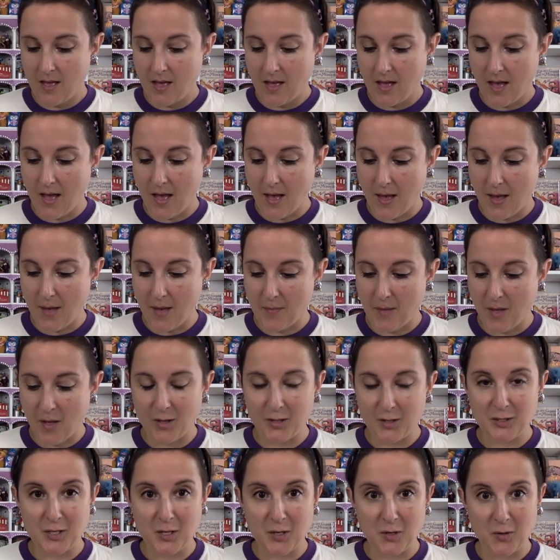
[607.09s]
Um,
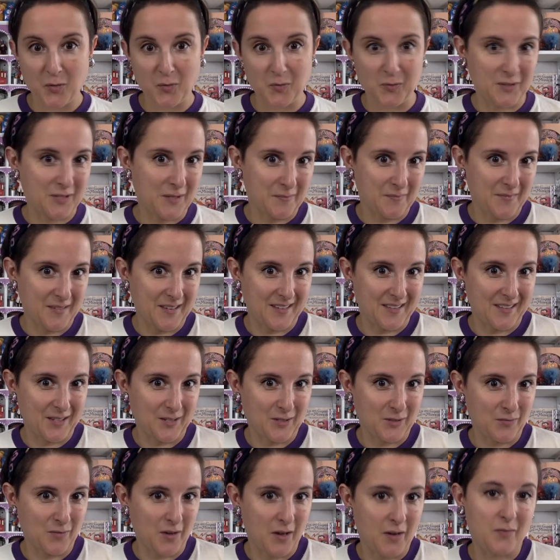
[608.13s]
also, something
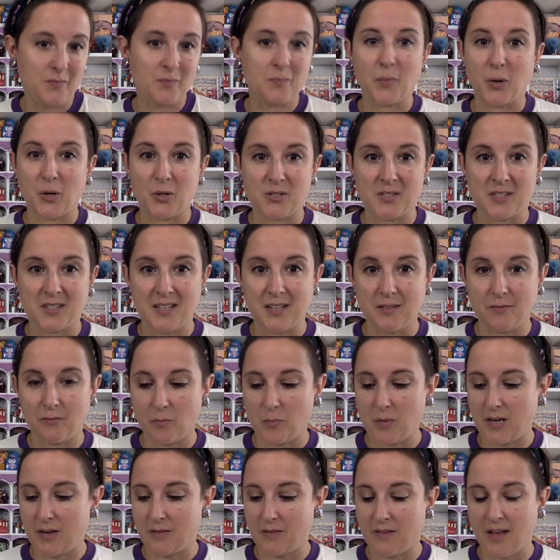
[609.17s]
that's fun personally for
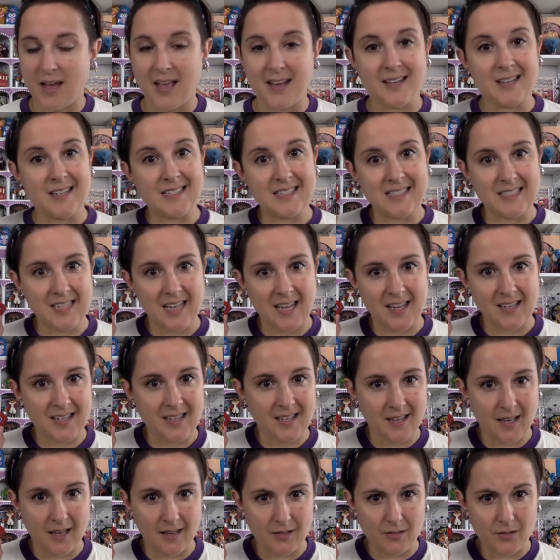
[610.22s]
me to find is Yankee
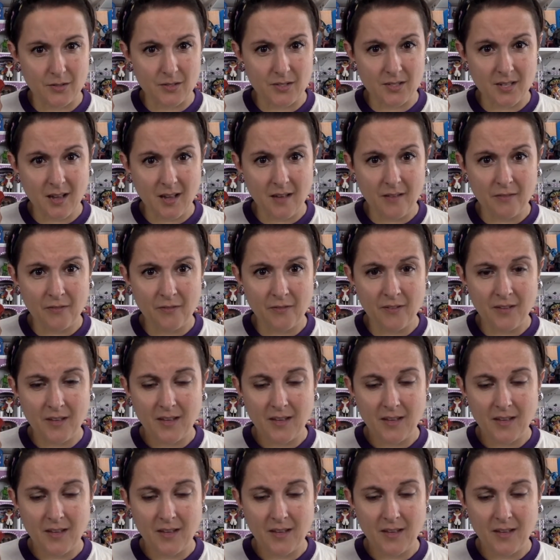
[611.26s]
candle stuff.